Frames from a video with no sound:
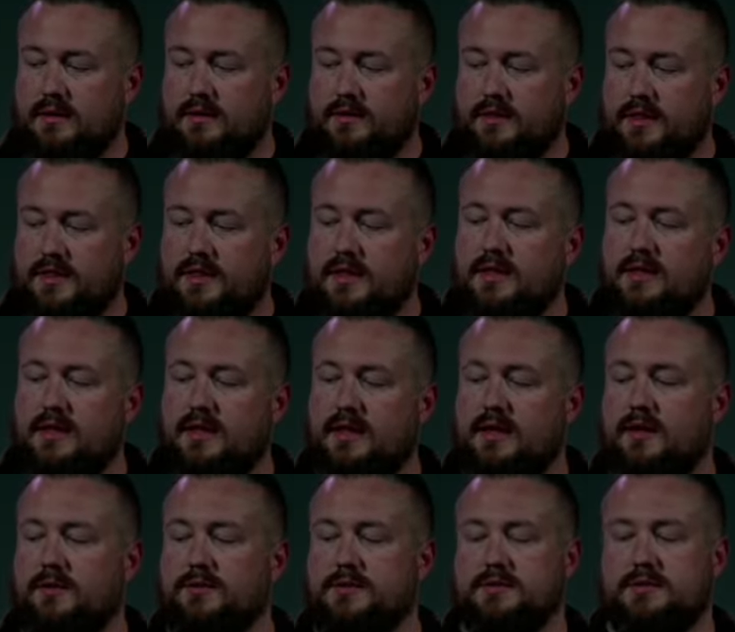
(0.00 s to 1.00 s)
The thing that
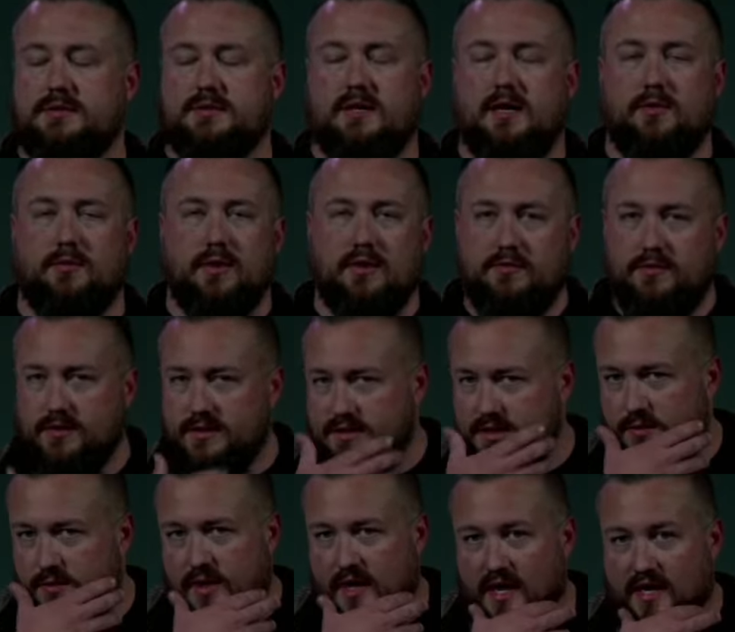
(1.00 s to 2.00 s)
I was I referenced
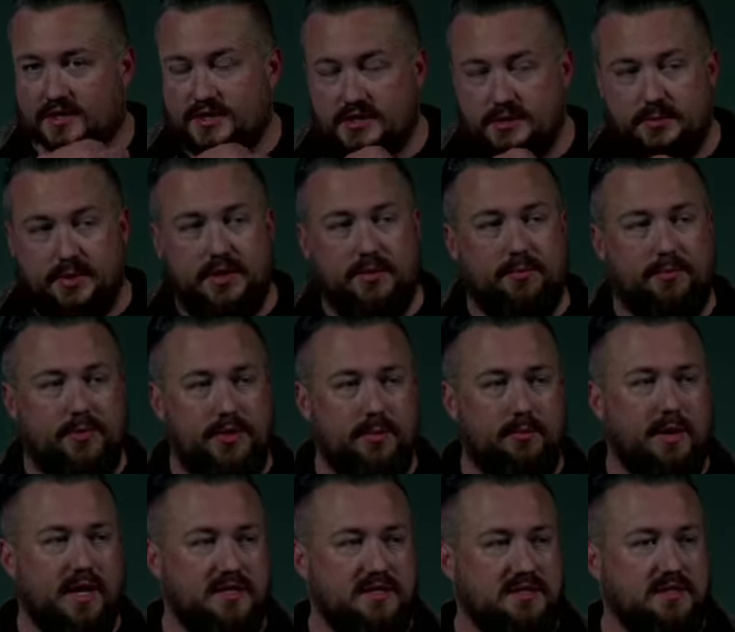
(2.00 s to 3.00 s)
that would actually be the
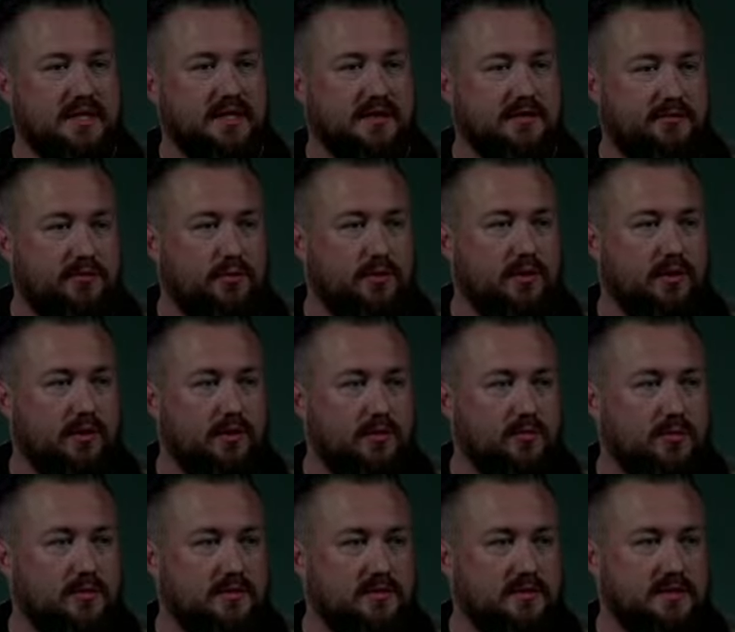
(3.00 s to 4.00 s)
best thing for our
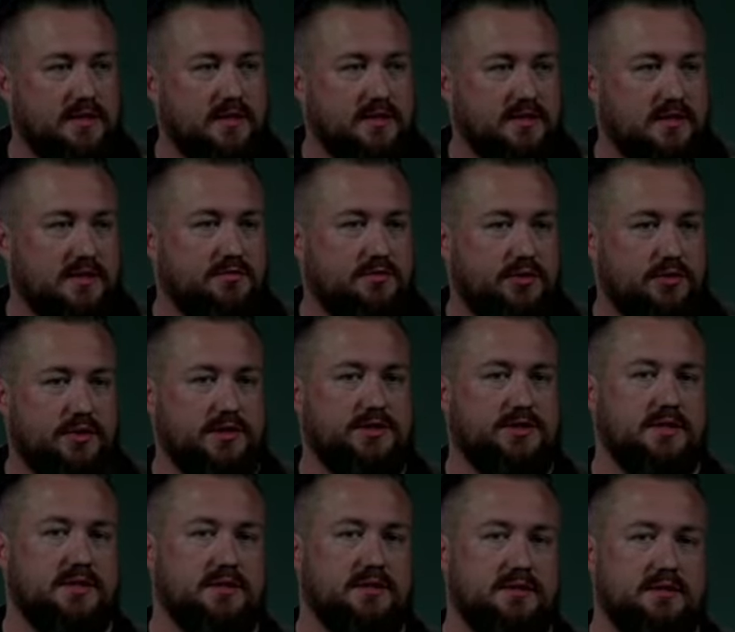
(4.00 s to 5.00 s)
world is if
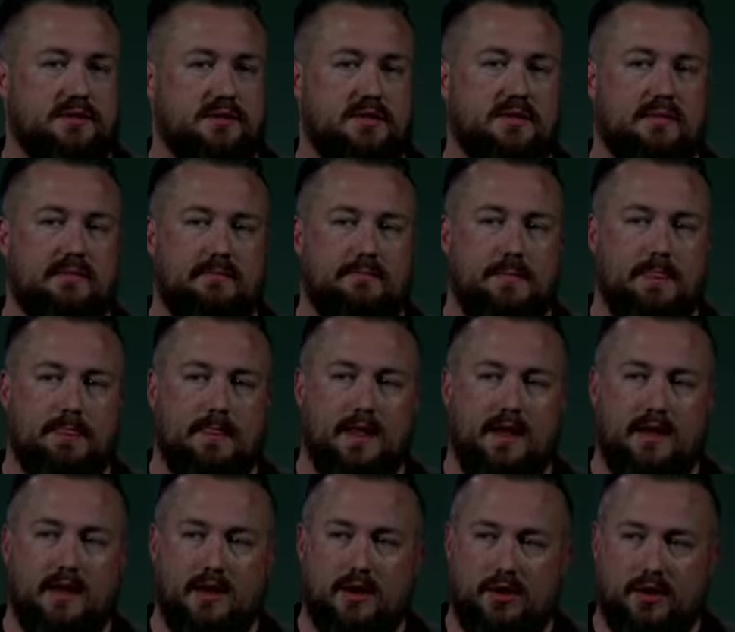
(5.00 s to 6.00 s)
Christians
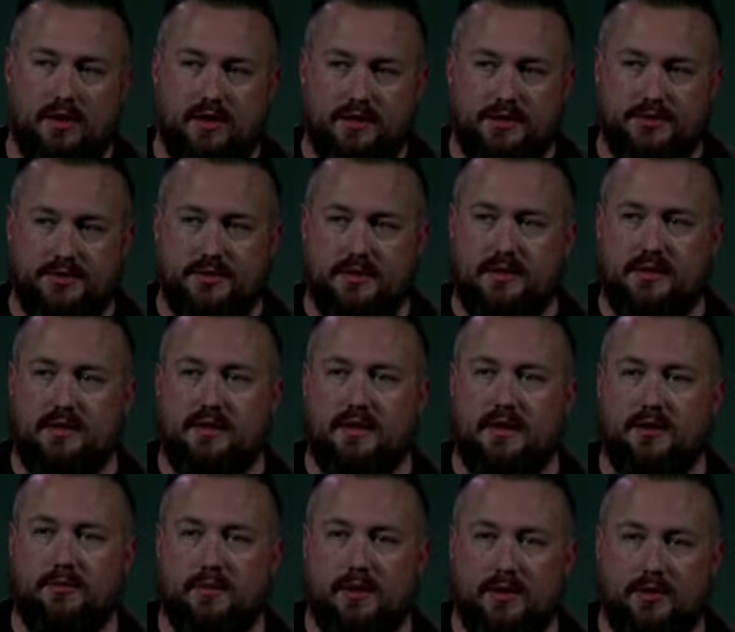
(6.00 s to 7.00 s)
in our country
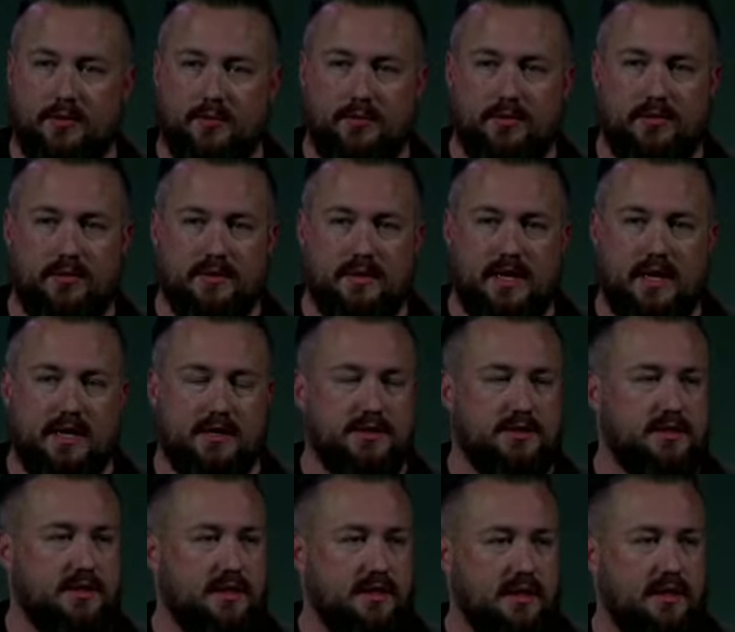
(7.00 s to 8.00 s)
and around the world
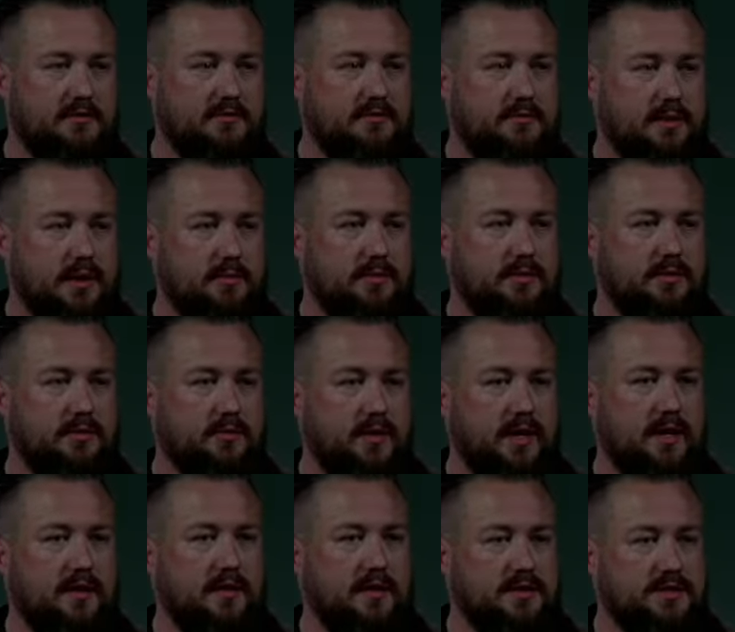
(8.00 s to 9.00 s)
actually loved people the
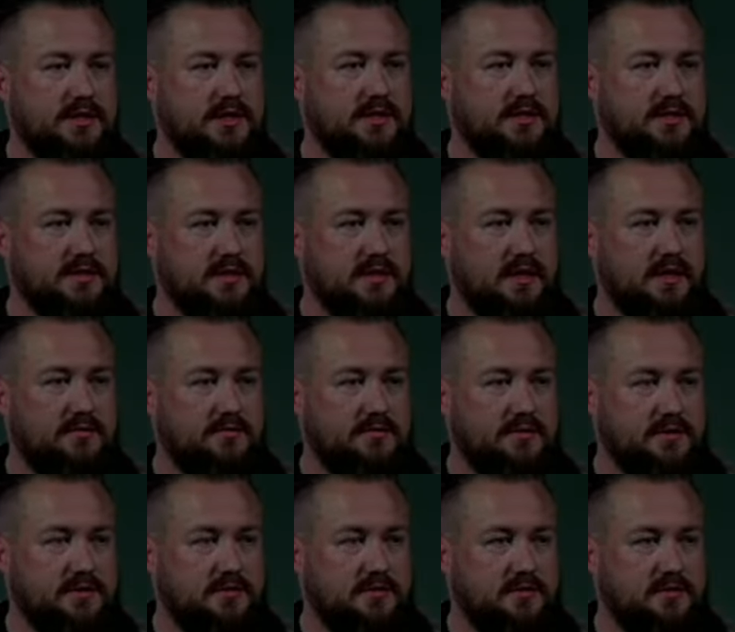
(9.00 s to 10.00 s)
way that Jesus
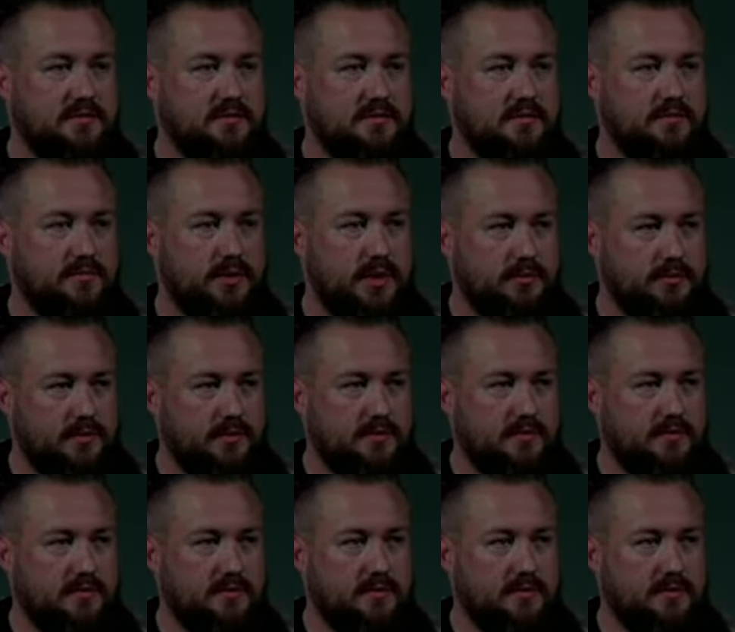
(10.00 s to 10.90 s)
loves people.